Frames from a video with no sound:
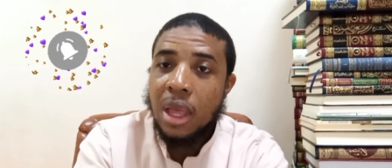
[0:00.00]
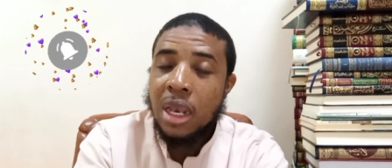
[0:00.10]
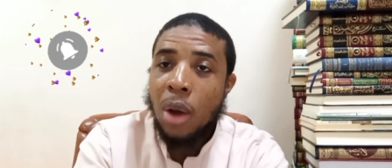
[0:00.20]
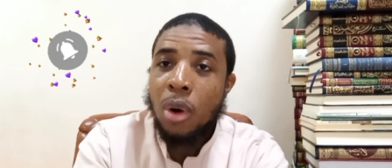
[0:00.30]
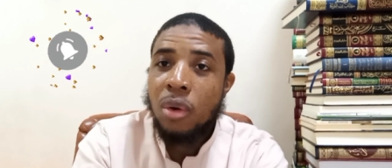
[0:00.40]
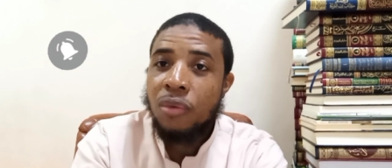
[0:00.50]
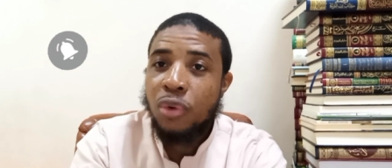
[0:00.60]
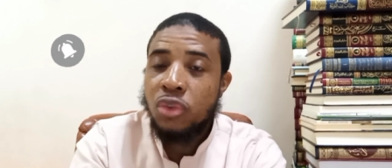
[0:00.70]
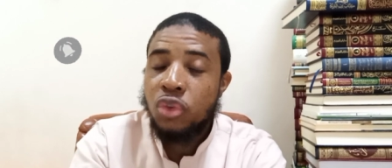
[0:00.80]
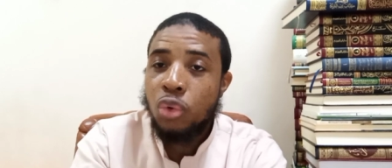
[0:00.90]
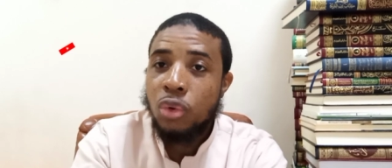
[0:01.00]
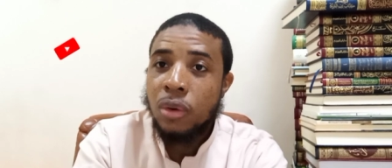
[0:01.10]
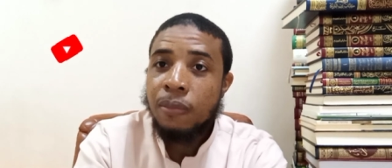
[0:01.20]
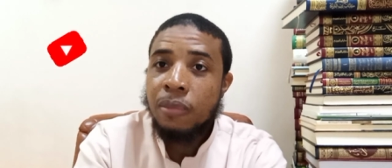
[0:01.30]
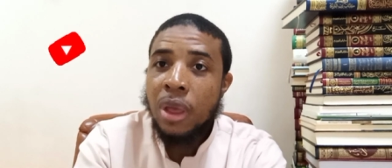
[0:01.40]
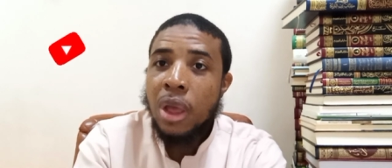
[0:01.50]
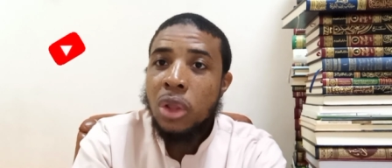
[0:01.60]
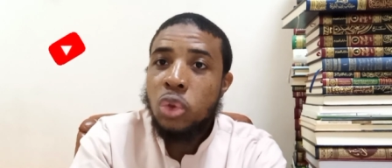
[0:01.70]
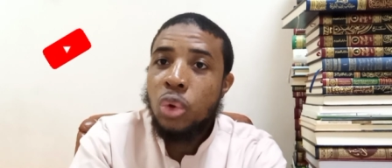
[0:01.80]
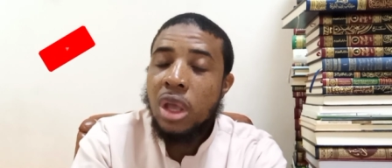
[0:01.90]
in our comfort zone,
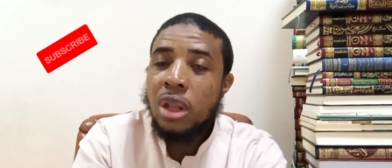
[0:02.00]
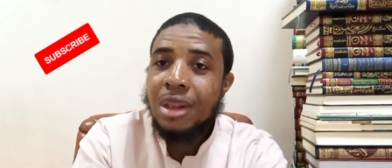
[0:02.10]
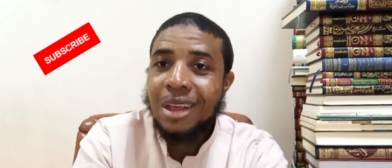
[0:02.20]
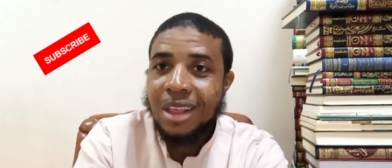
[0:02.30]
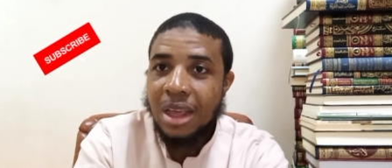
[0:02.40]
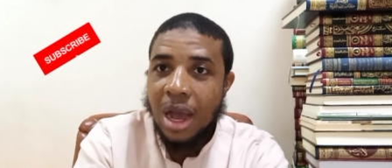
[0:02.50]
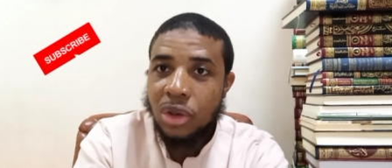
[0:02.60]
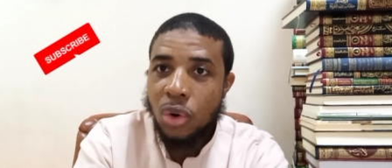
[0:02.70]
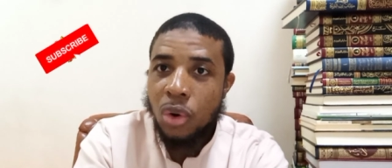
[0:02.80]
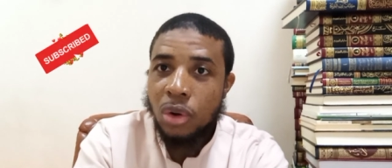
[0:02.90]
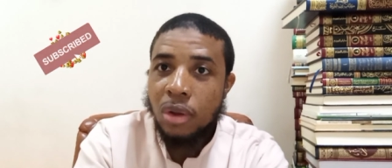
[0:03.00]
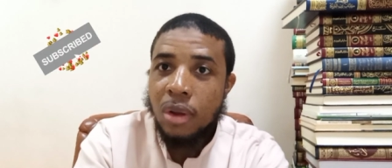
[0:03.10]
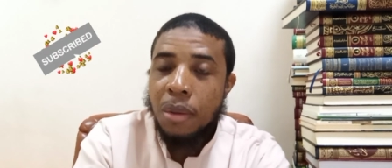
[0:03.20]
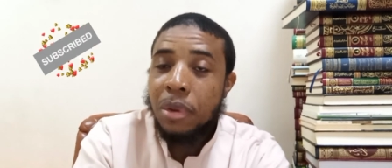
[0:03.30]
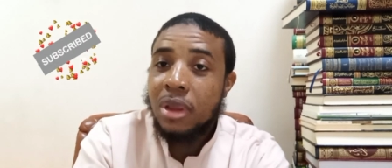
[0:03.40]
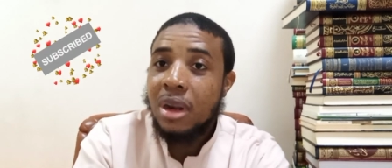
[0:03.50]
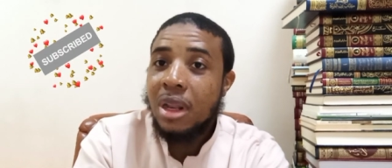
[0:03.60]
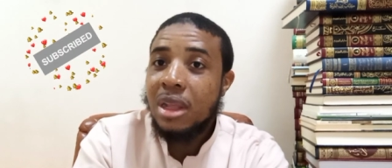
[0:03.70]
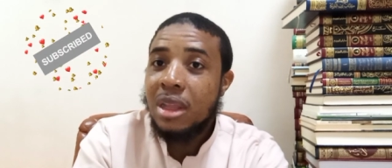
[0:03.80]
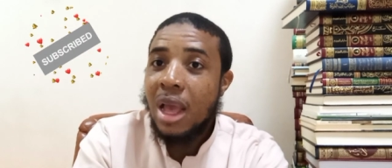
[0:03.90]
doing nothing at all, but
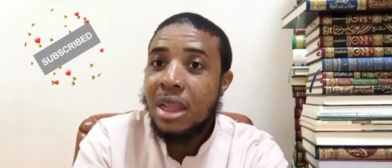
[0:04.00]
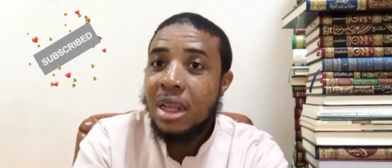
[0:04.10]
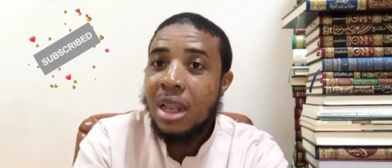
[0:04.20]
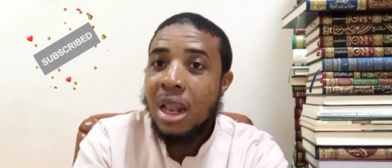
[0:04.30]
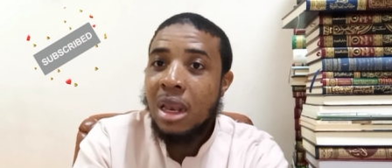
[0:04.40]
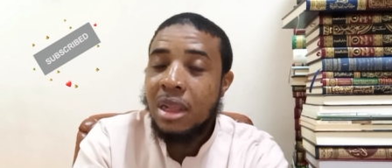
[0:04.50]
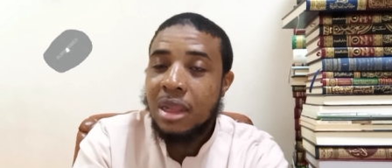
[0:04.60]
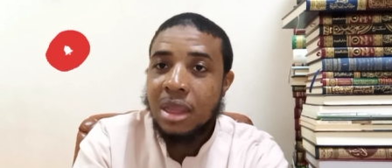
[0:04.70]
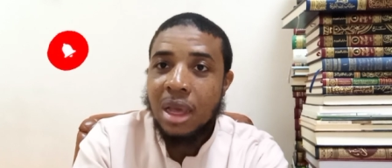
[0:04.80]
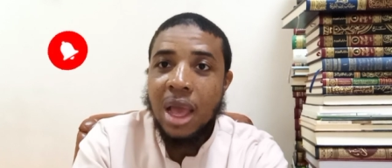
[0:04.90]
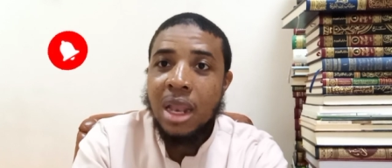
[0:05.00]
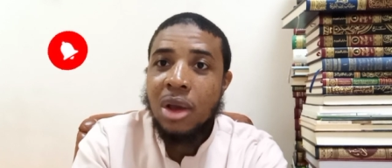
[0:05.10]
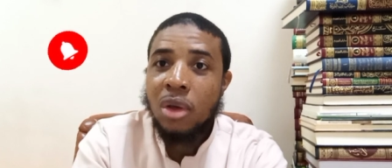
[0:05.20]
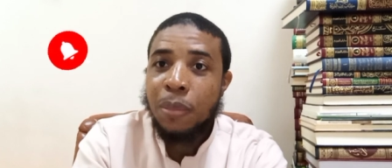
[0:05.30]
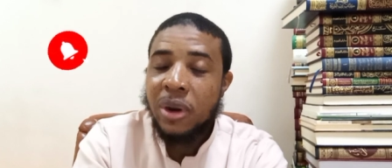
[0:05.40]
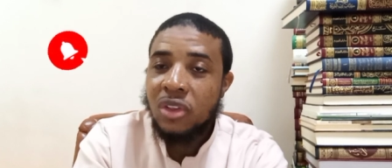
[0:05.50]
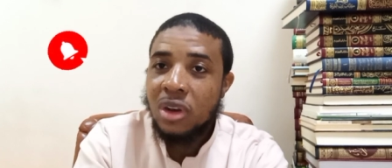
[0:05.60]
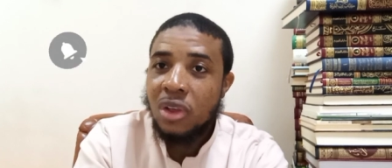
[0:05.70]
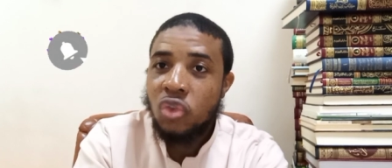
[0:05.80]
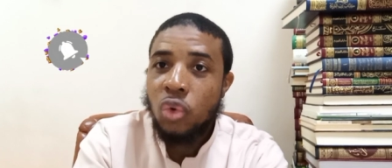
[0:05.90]
criticizing the least any other
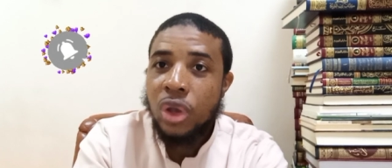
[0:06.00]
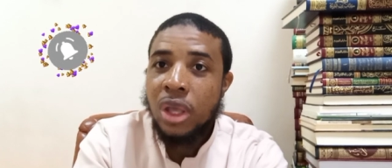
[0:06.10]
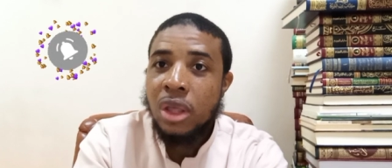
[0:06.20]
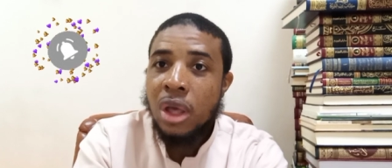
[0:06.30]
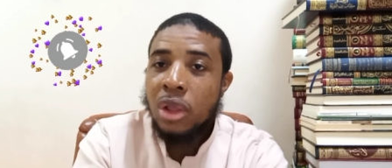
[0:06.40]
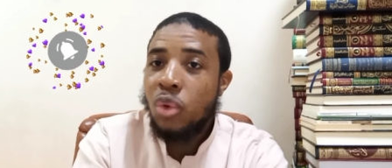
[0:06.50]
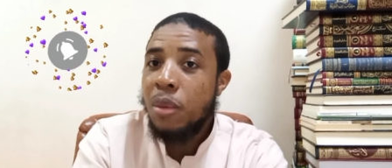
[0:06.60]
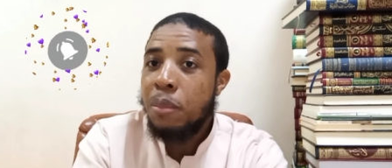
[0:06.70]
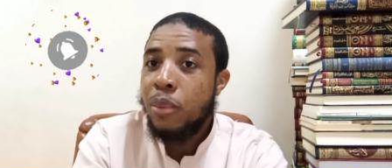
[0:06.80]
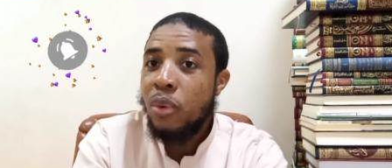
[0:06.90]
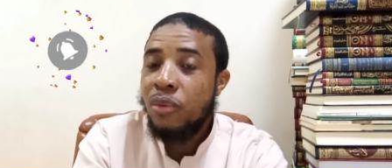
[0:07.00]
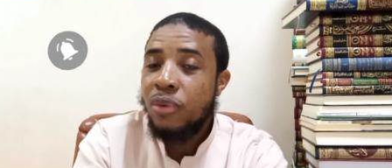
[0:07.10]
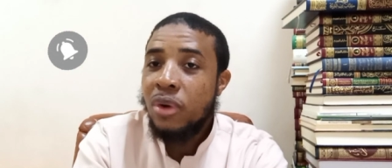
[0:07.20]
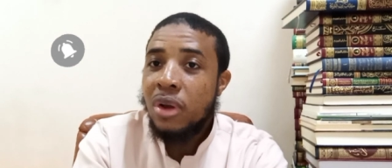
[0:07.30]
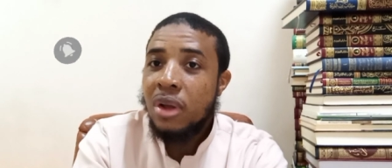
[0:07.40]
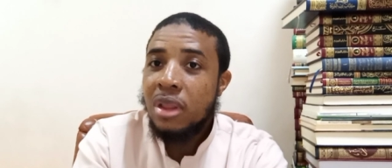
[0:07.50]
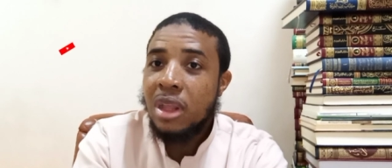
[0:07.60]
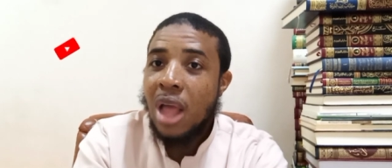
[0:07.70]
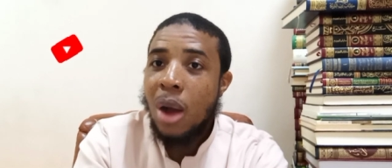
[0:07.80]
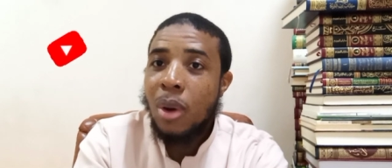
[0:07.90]
person is doing to improve
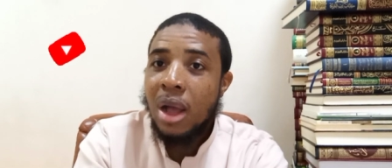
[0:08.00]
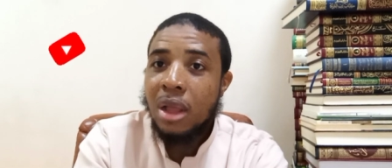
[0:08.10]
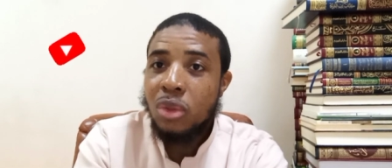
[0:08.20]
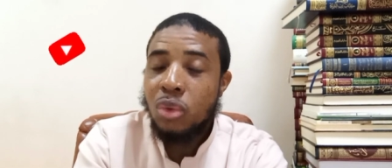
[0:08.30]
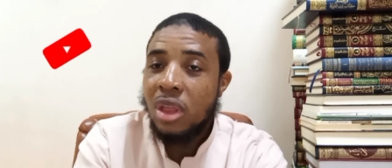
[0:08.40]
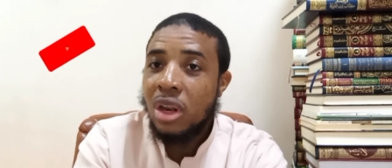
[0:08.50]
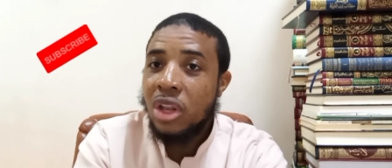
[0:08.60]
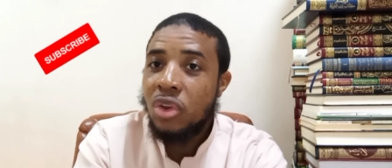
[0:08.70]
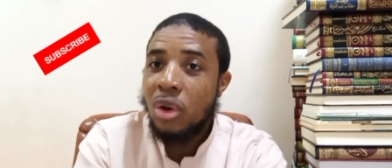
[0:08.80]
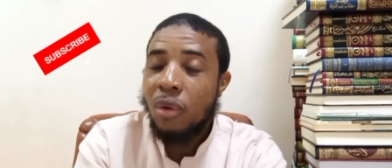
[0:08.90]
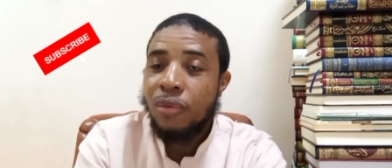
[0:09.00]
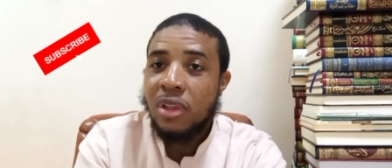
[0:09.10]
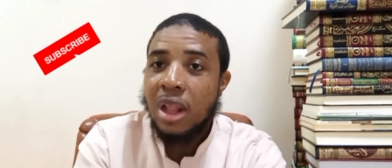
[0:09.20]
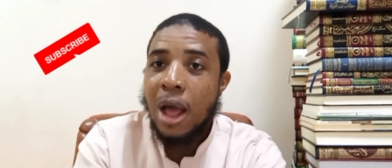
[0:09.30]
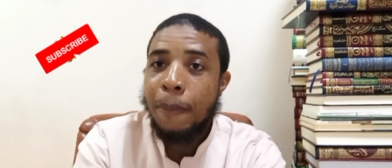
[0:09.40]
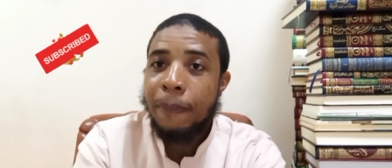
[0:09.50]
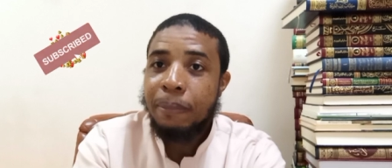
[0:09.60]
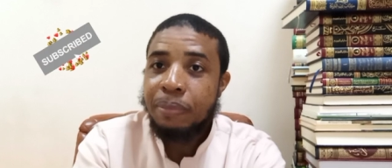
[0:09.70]
the da'wah to the religion of Islam